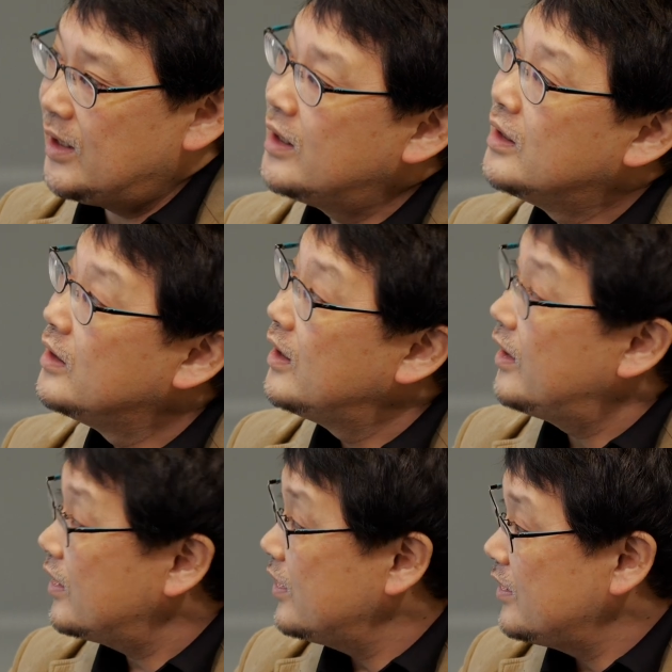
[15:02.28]
that
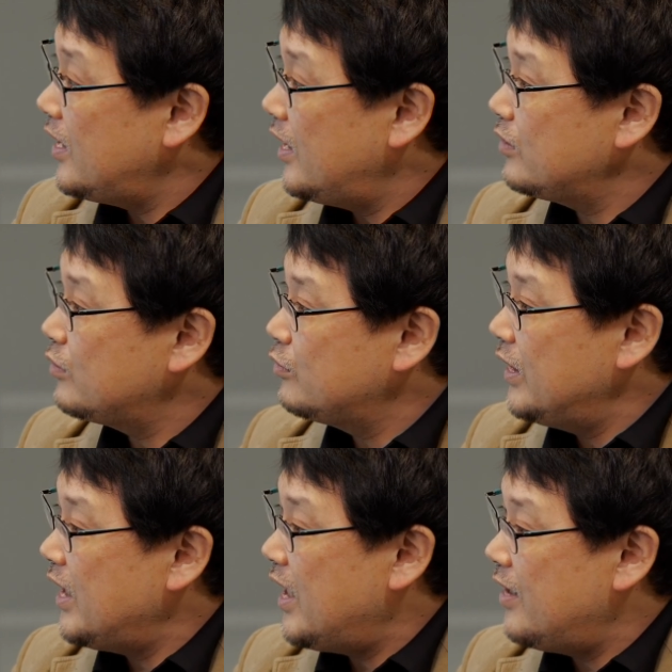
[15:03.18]
other than that,
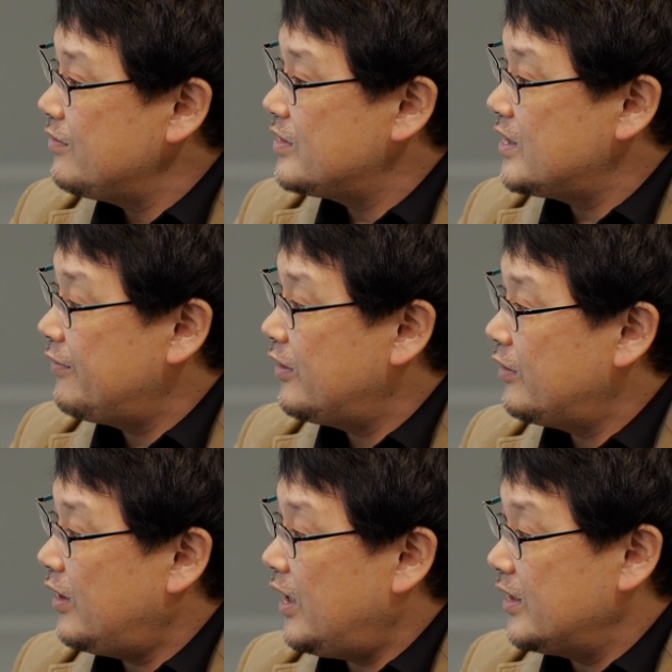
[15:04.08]
we have
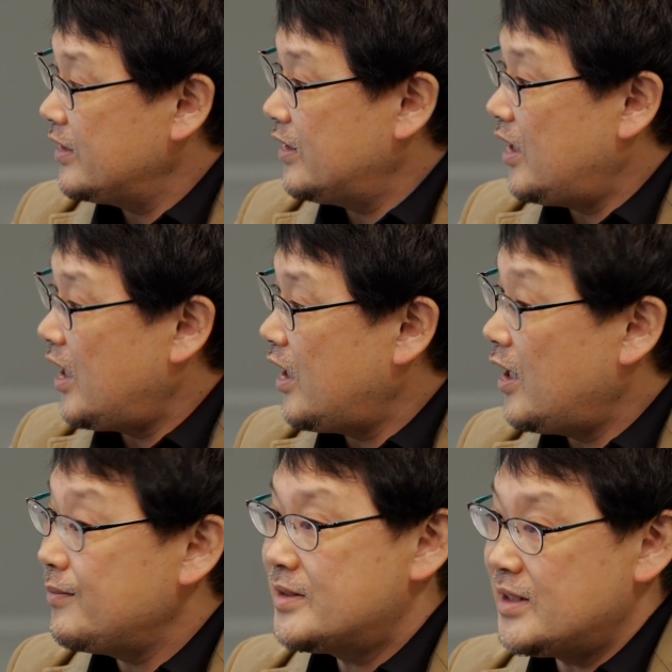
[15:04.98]
several other
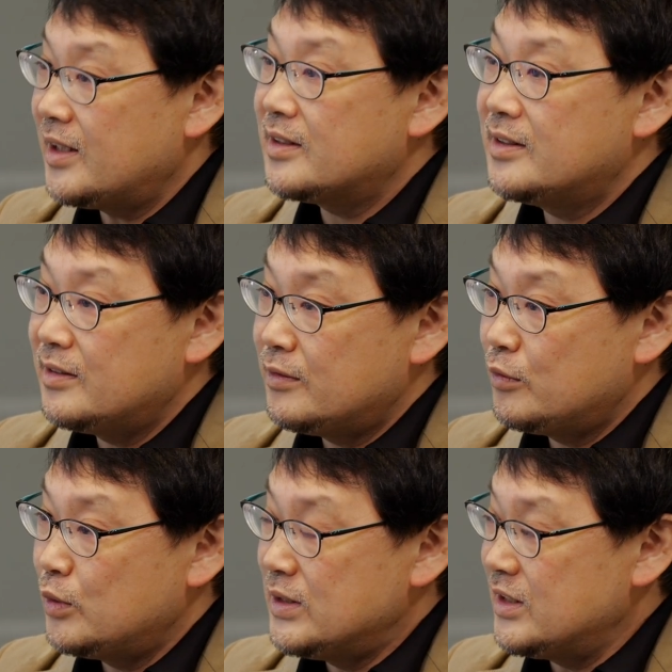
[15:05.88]
objects
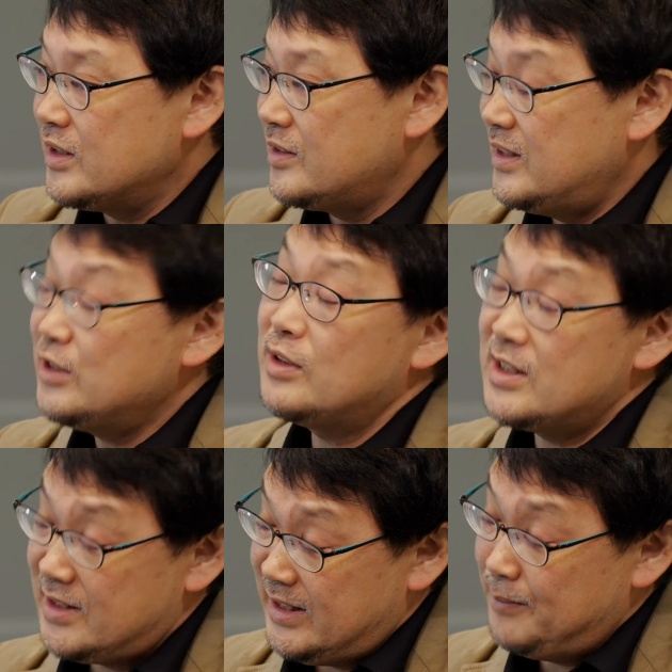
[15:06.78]
which is
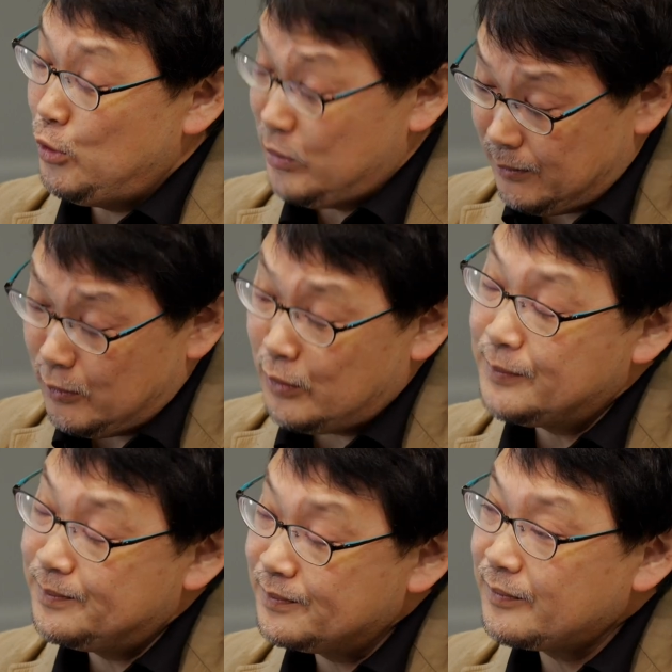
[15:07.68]
needlessly mutable.
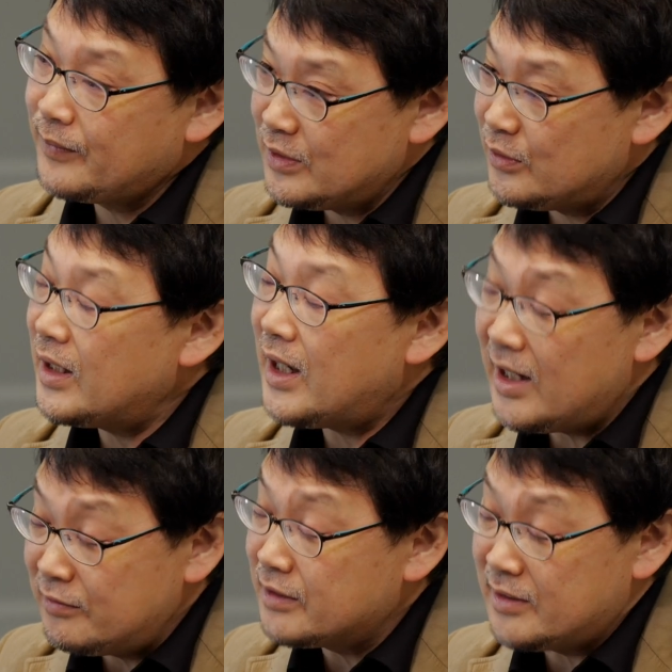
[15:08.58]
So that
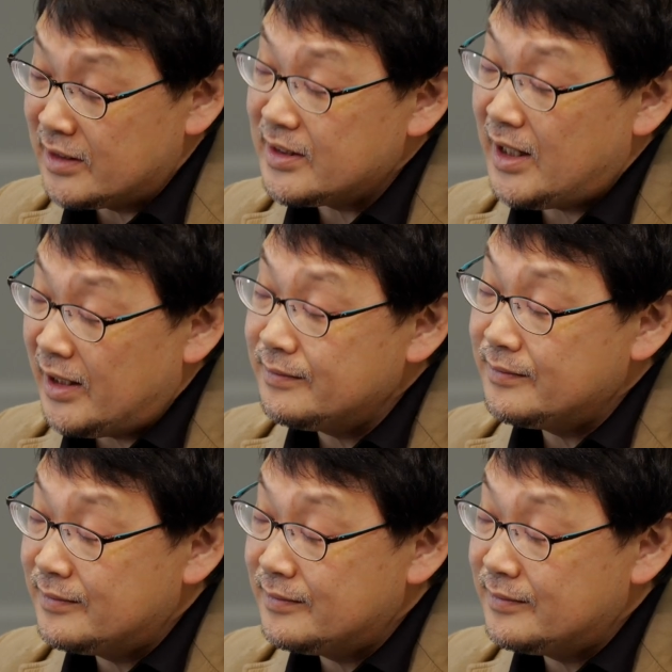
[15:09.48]
I regret that.